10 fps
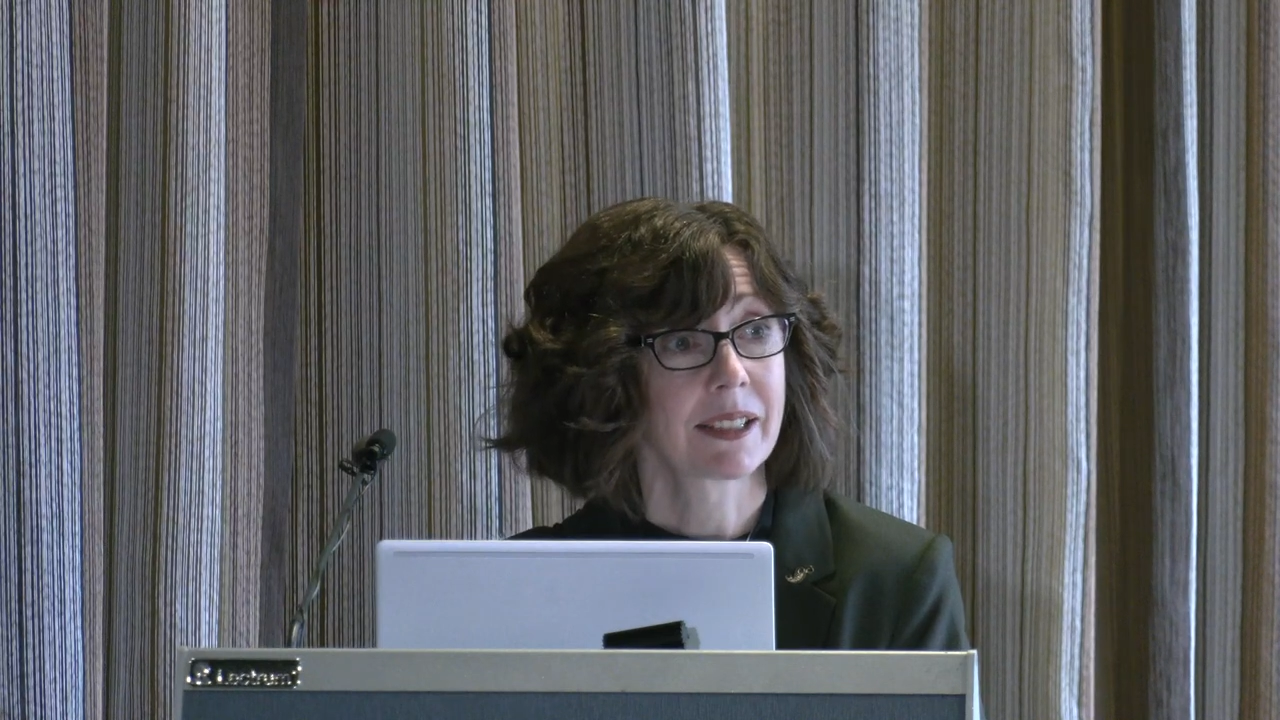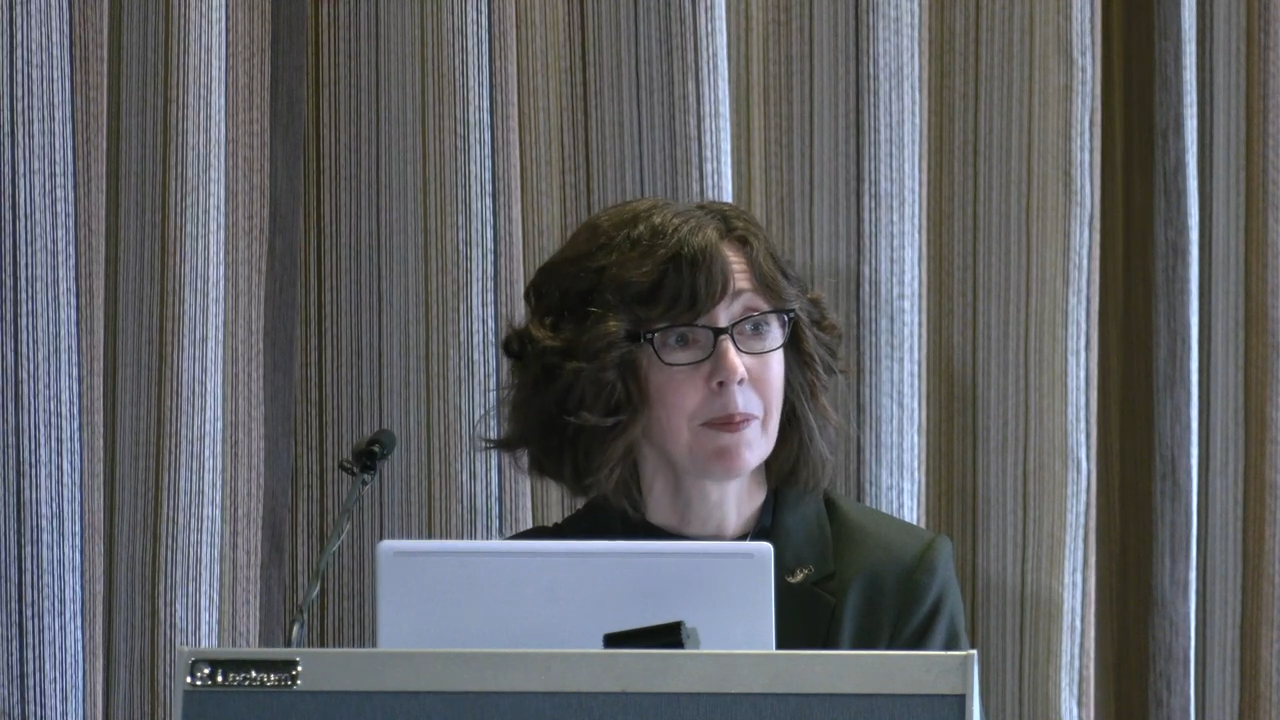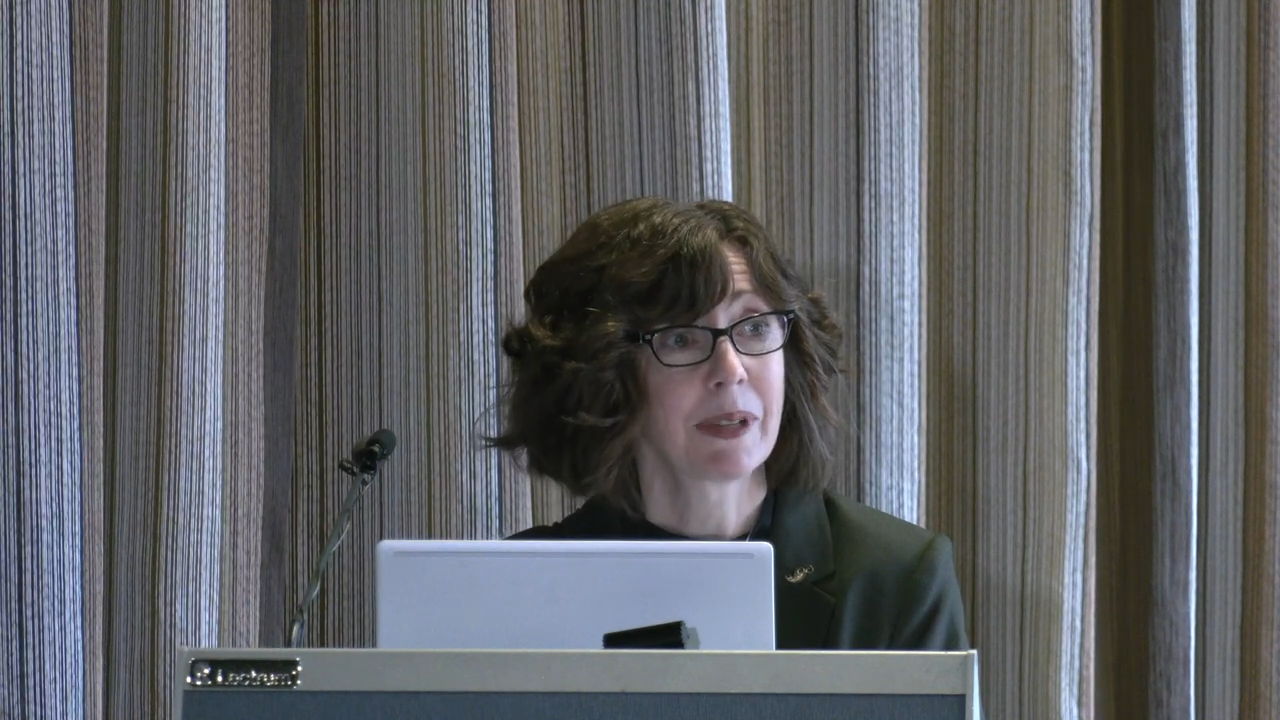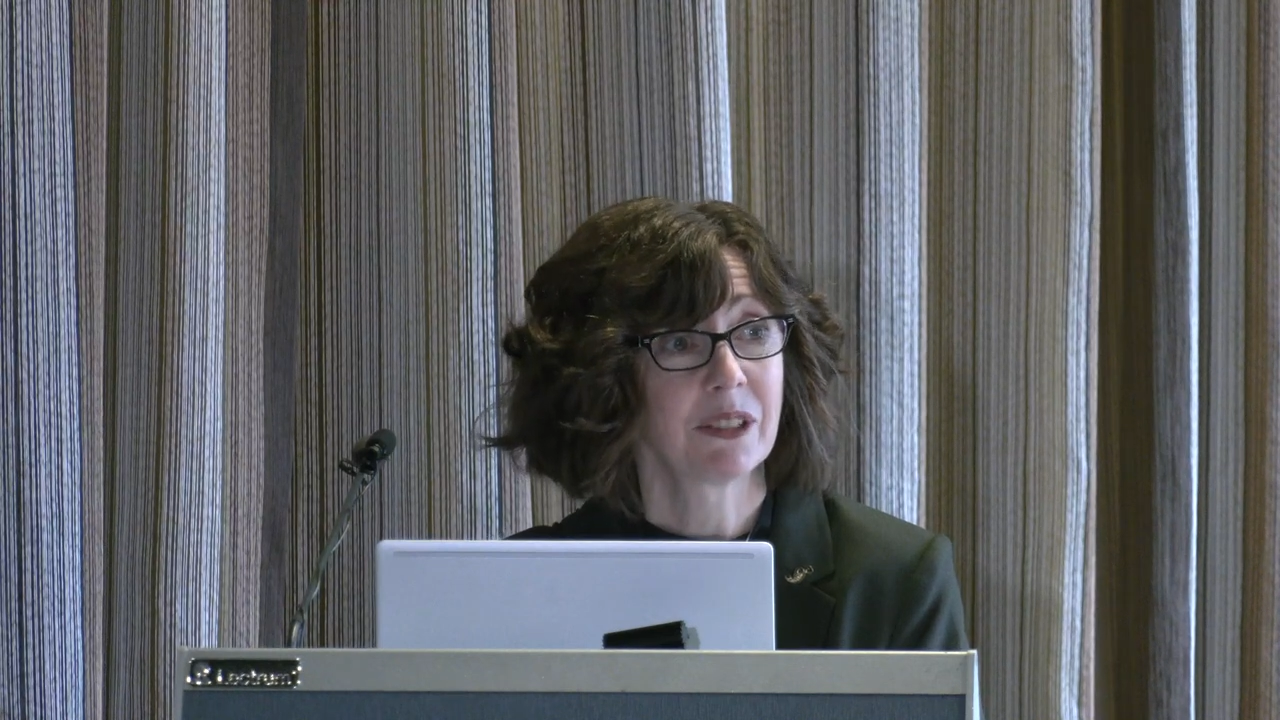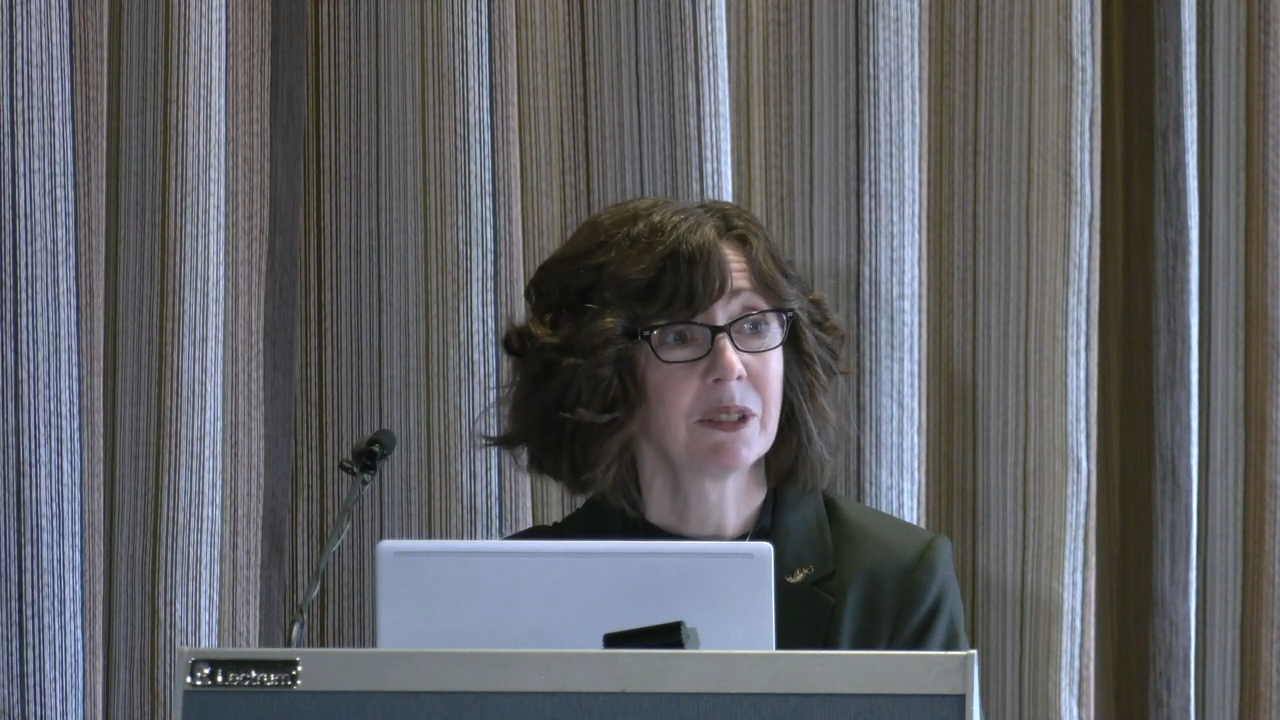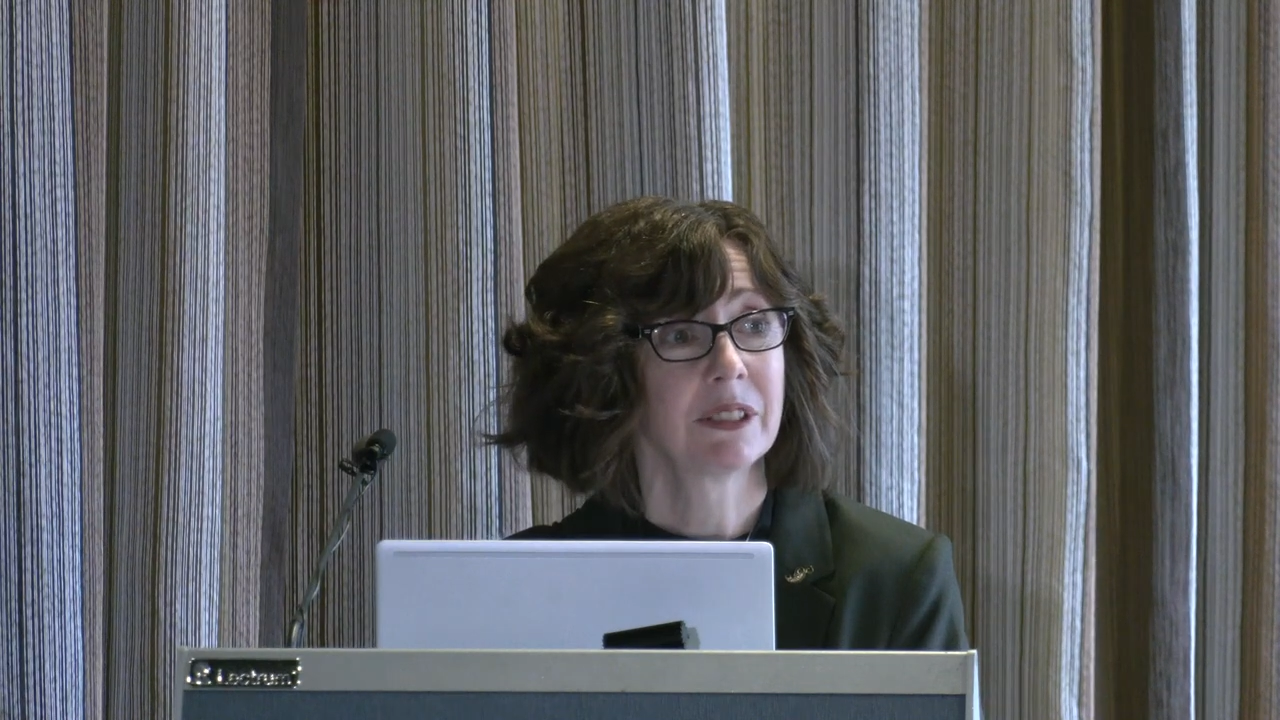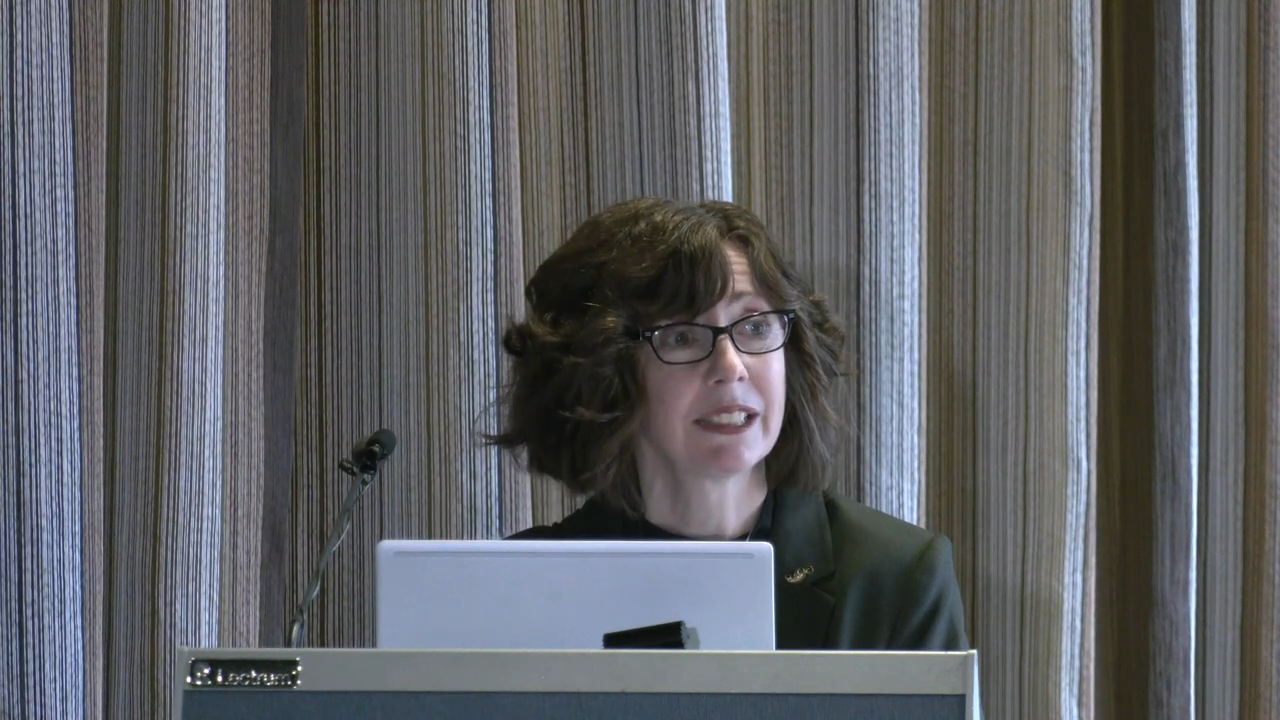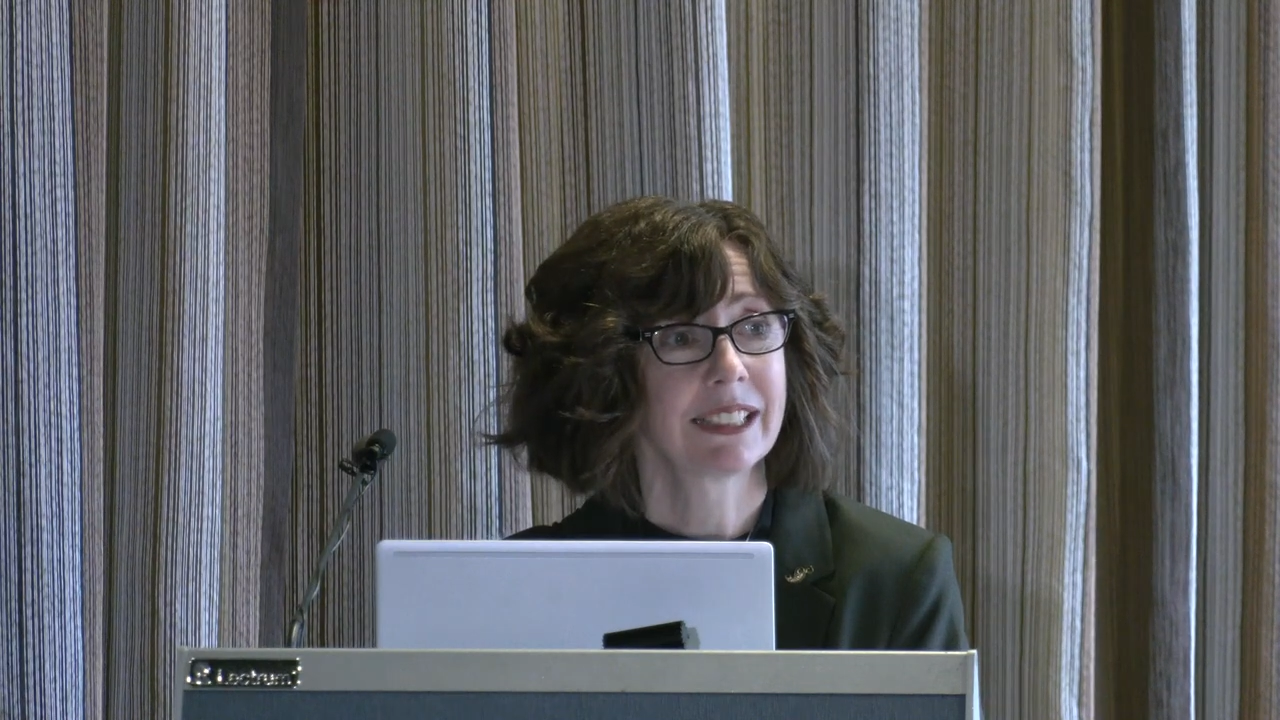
Camille,